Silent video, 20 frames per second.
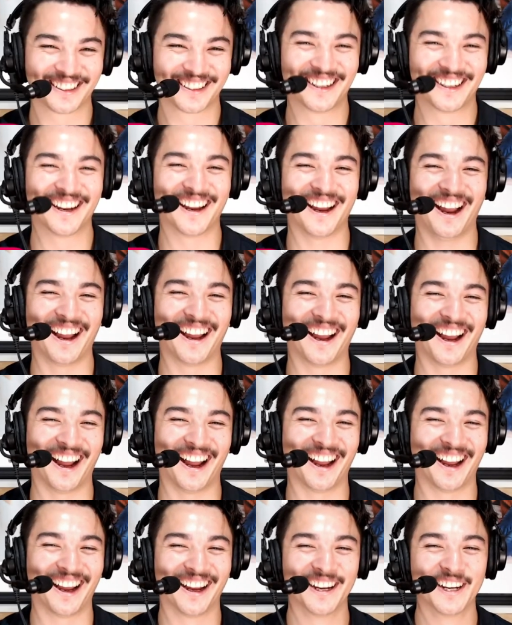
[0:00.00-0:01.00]
you, had
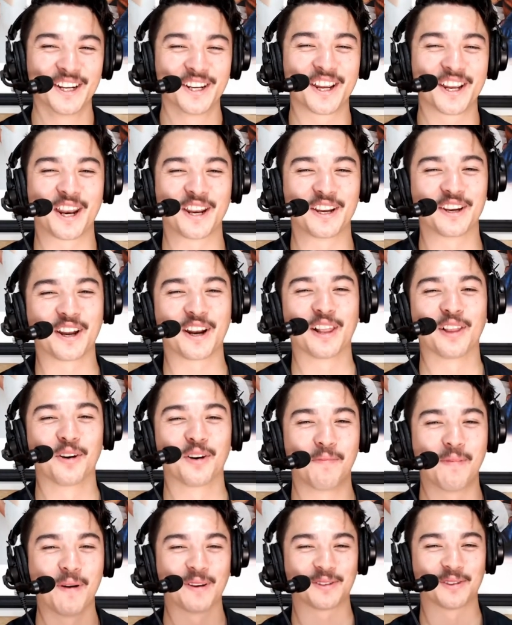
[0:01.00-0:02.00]
a, you had a little
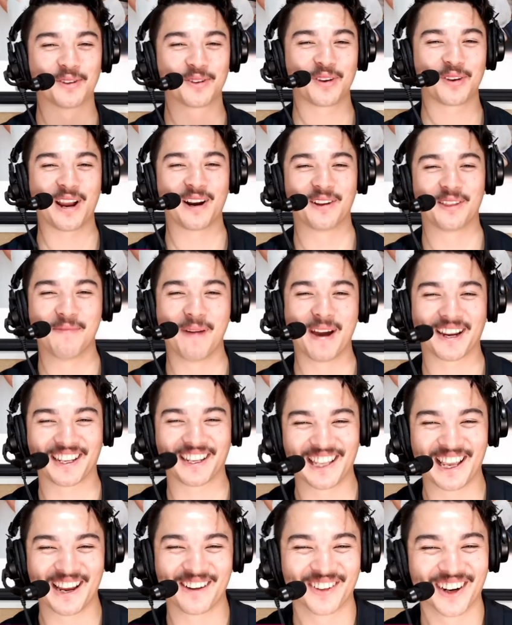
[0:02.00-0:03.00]
personal trainer in the
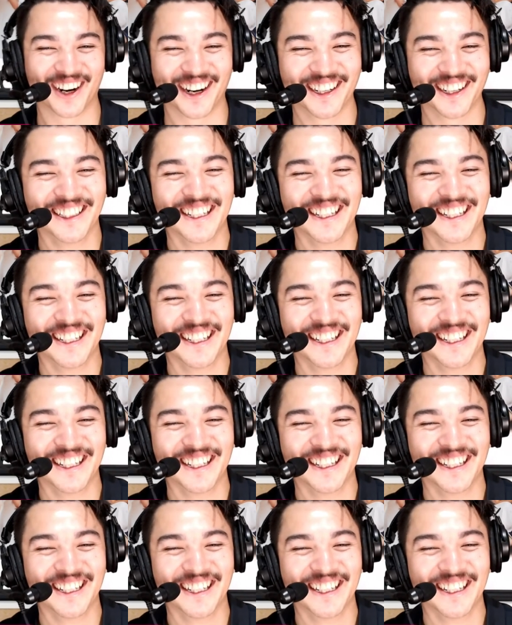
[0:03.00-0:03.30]
making there, bro.